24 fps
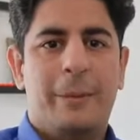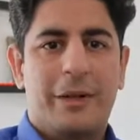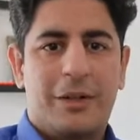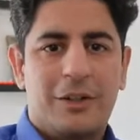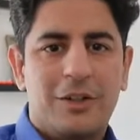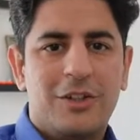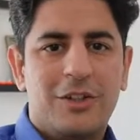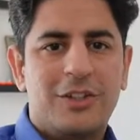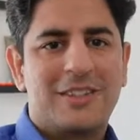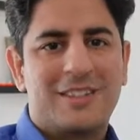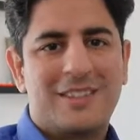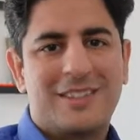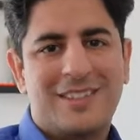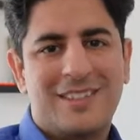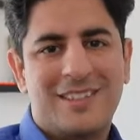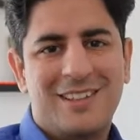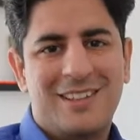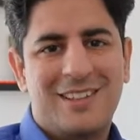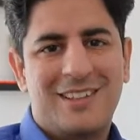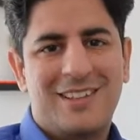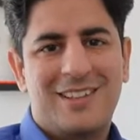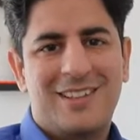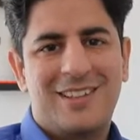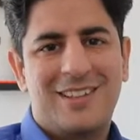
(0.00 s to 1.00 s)
Because
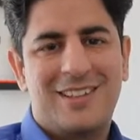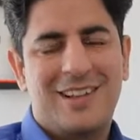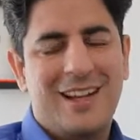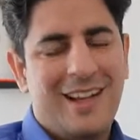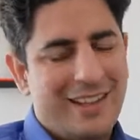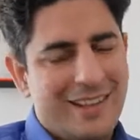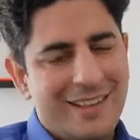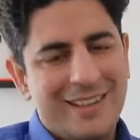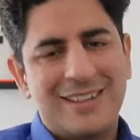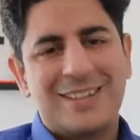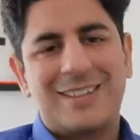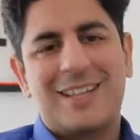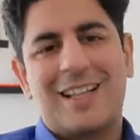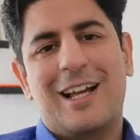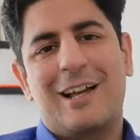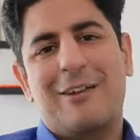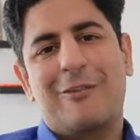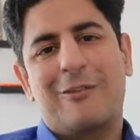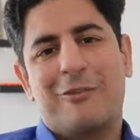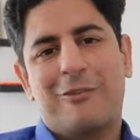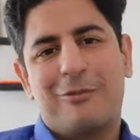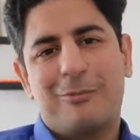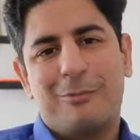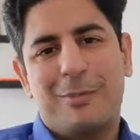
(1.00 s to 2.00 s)
in this
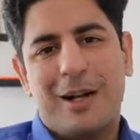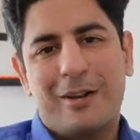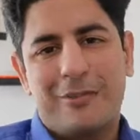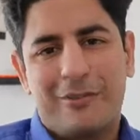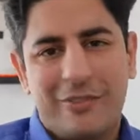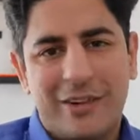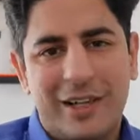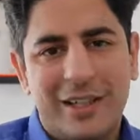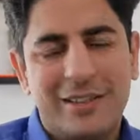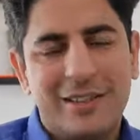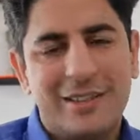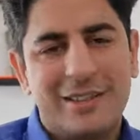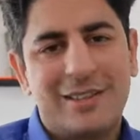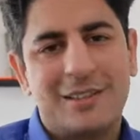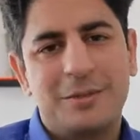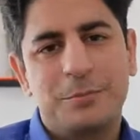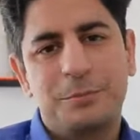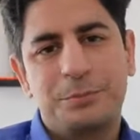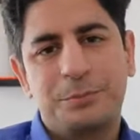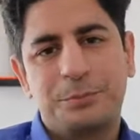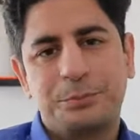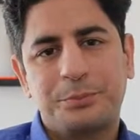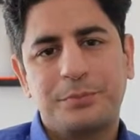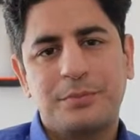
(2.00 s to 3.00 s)
life, my
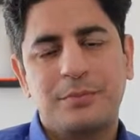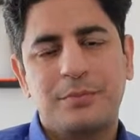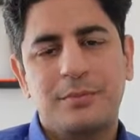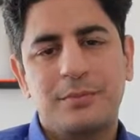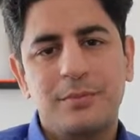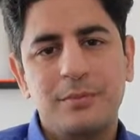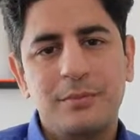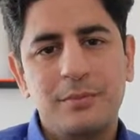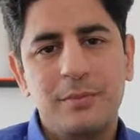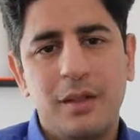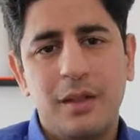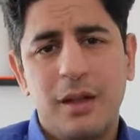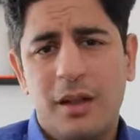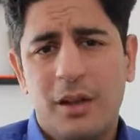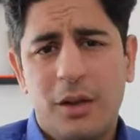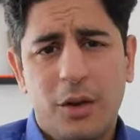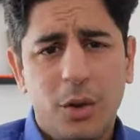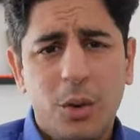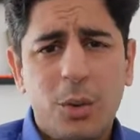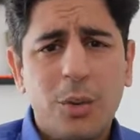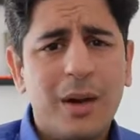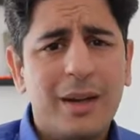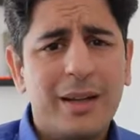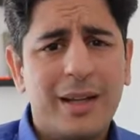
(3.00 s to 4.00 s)
friends,
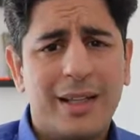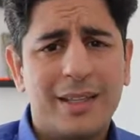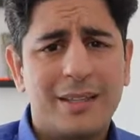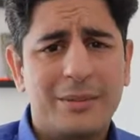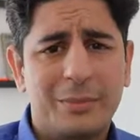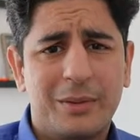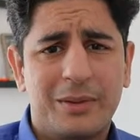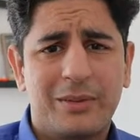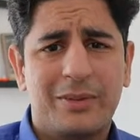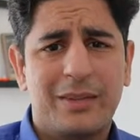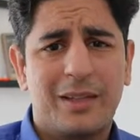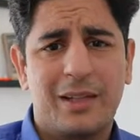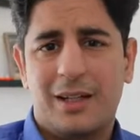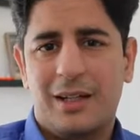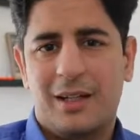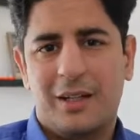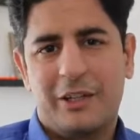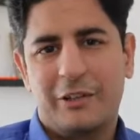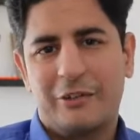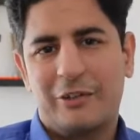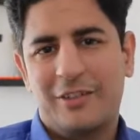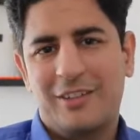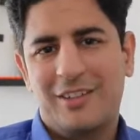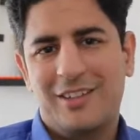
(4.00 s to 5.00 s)
no one has perfect
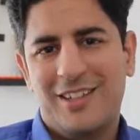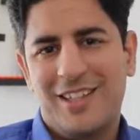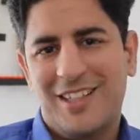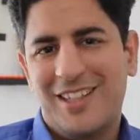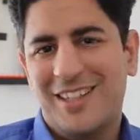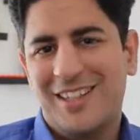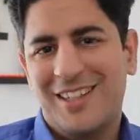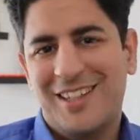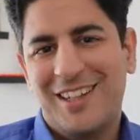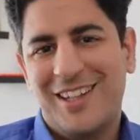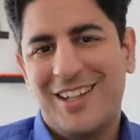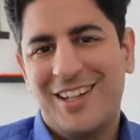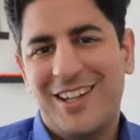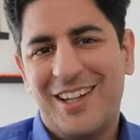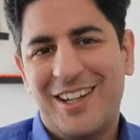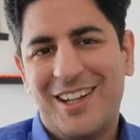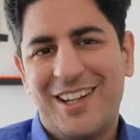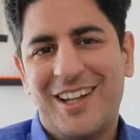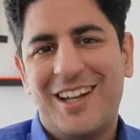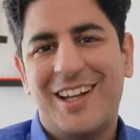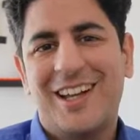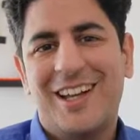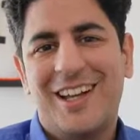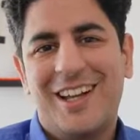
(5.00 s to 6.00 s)
life.
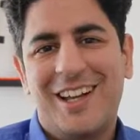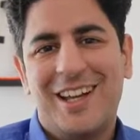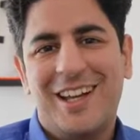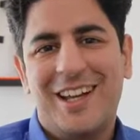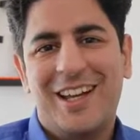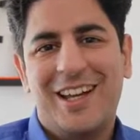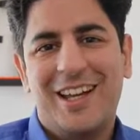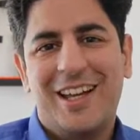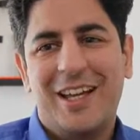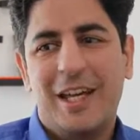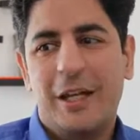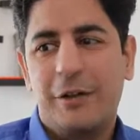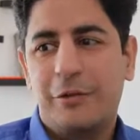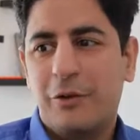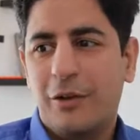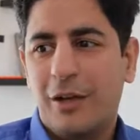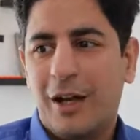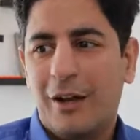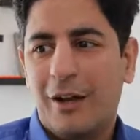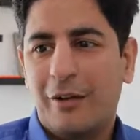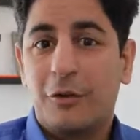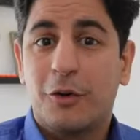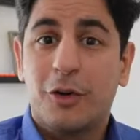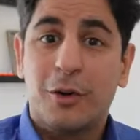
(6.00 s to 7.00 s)
If you
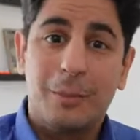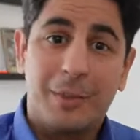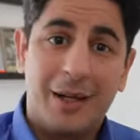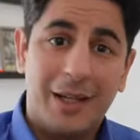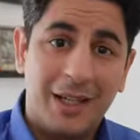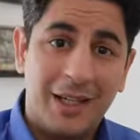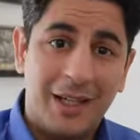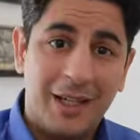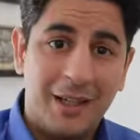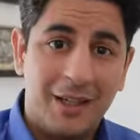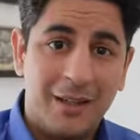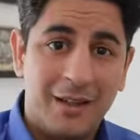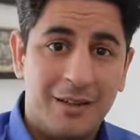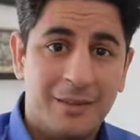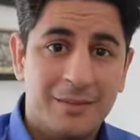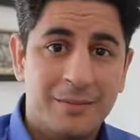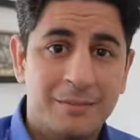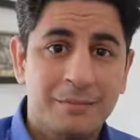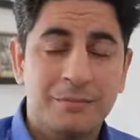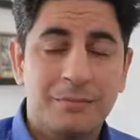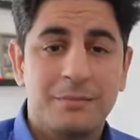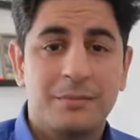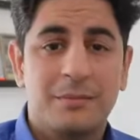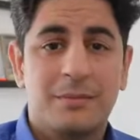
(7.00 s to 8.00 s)
have good money,
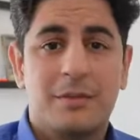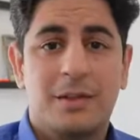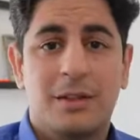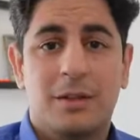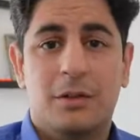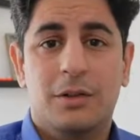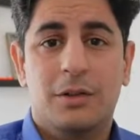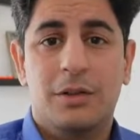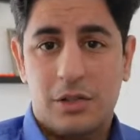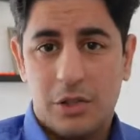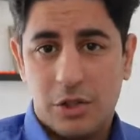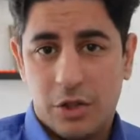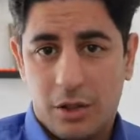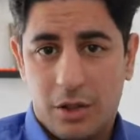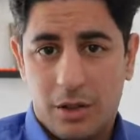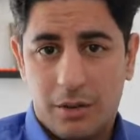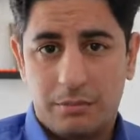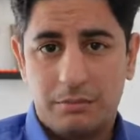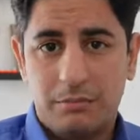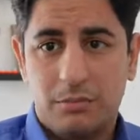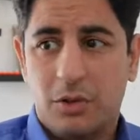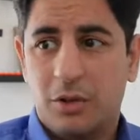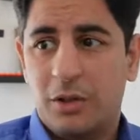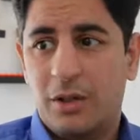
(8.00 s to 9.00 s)
good
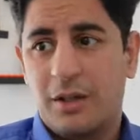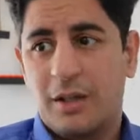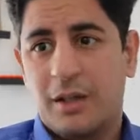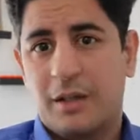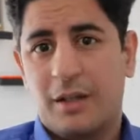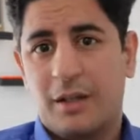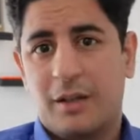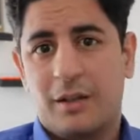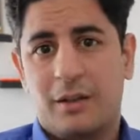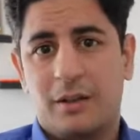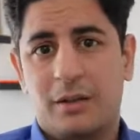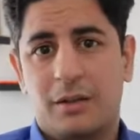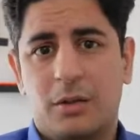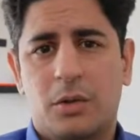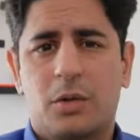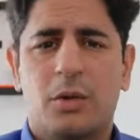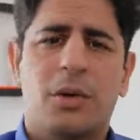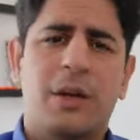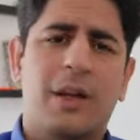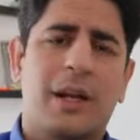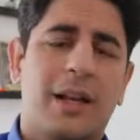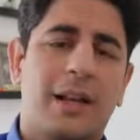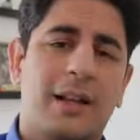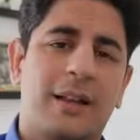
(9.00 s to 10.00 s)
job, good career,
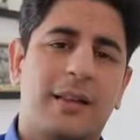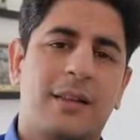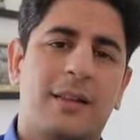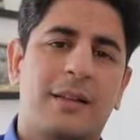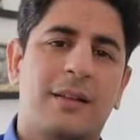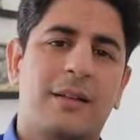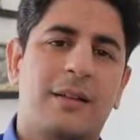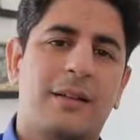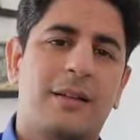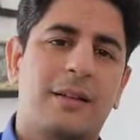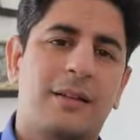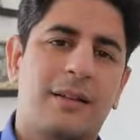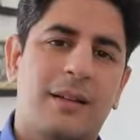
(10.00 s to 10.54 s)
good health,